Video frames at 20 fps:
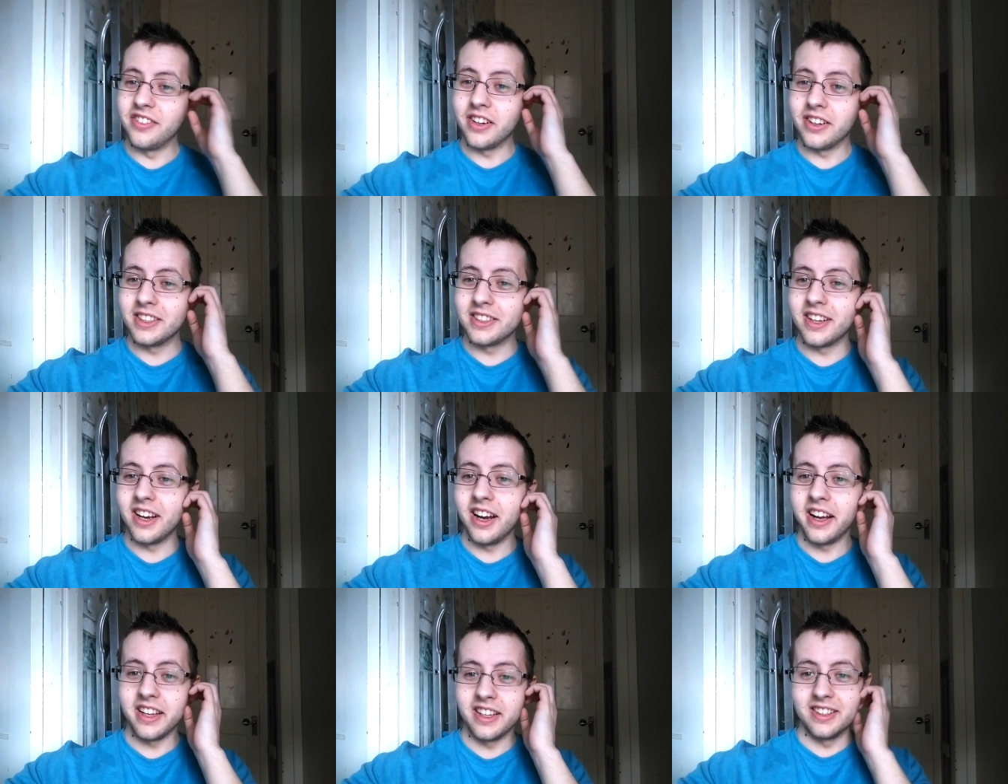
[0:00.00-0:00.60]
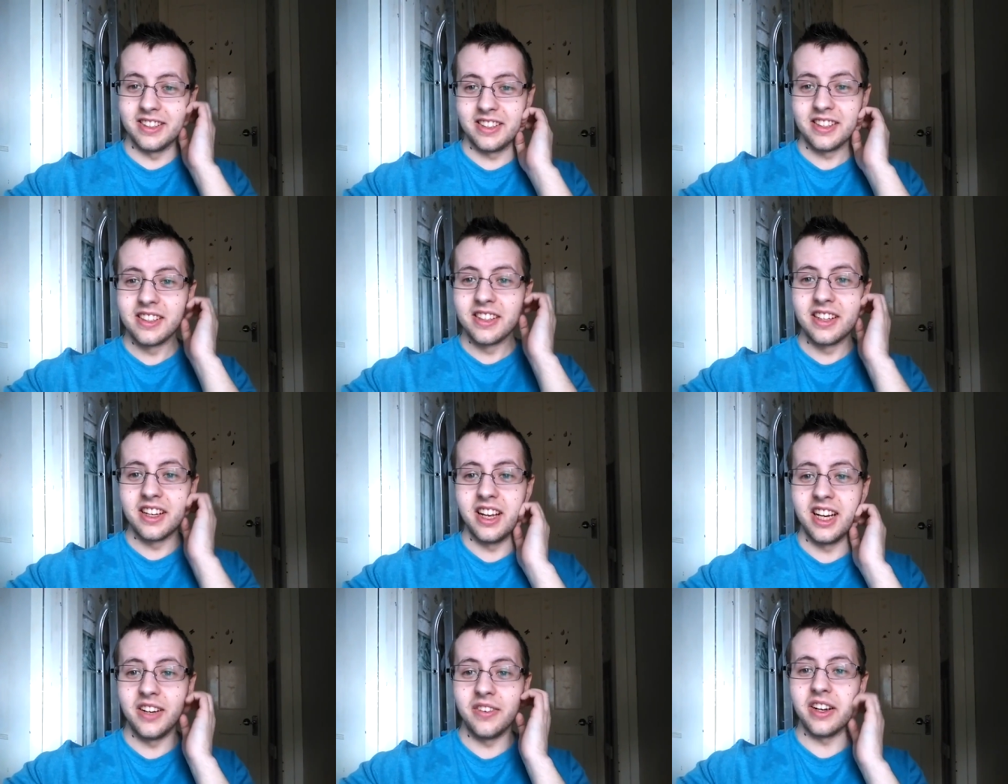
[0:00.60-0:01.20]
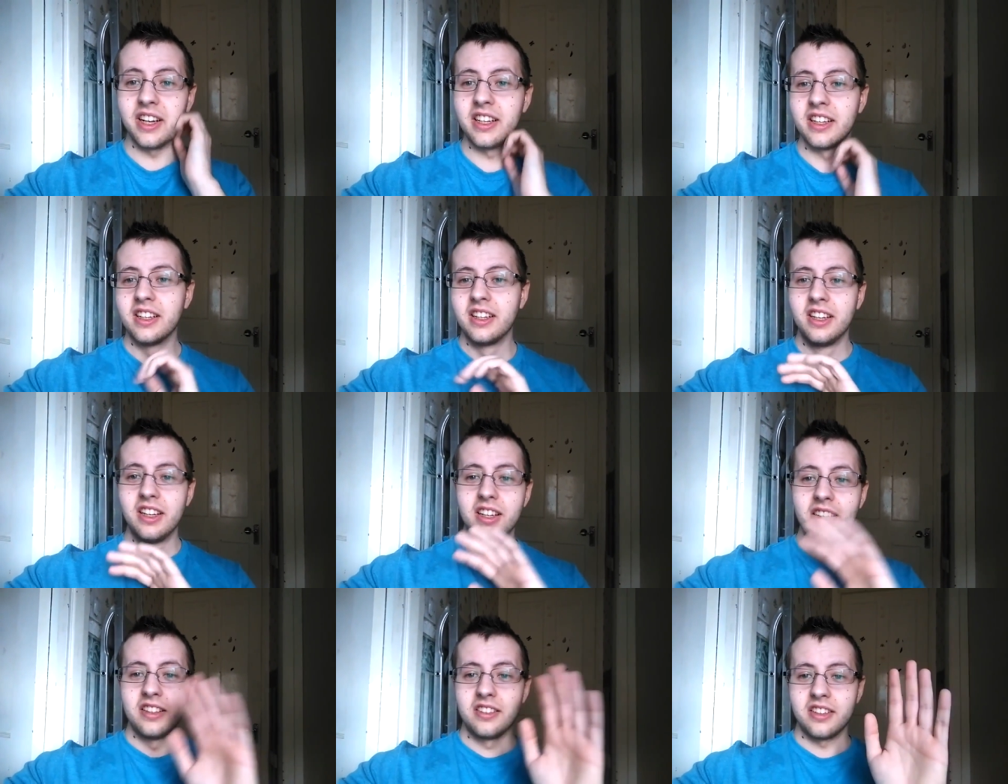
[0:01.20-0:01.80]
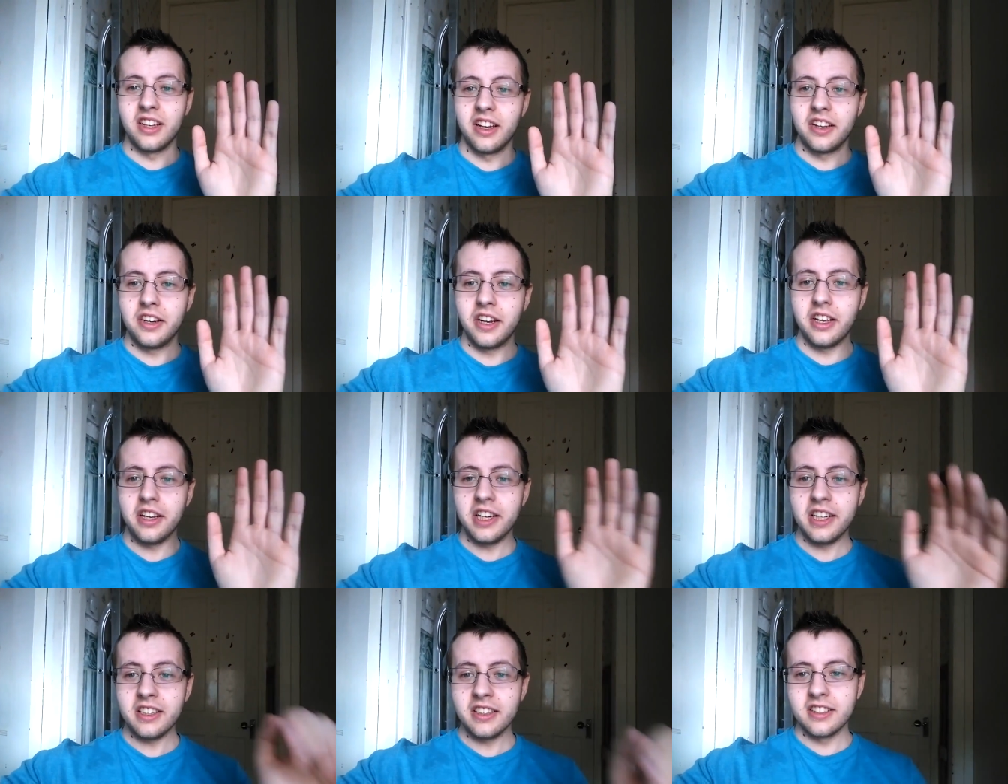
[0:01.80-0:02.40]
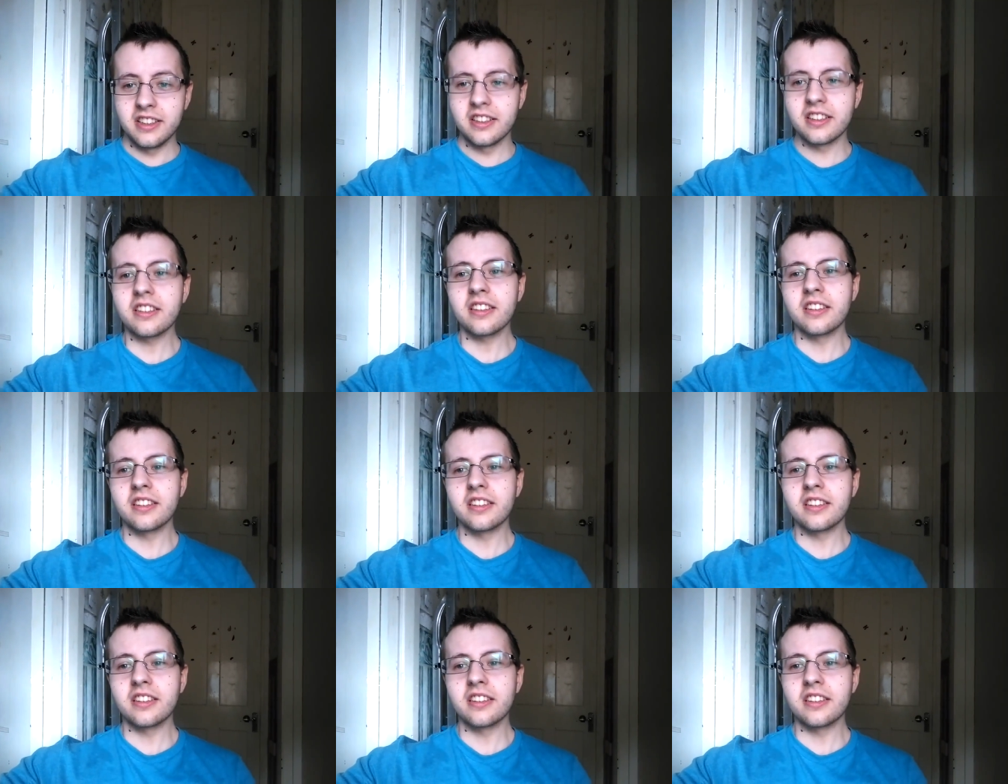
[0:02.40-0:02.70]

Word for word: I'm very tired. Anyway, sayonara.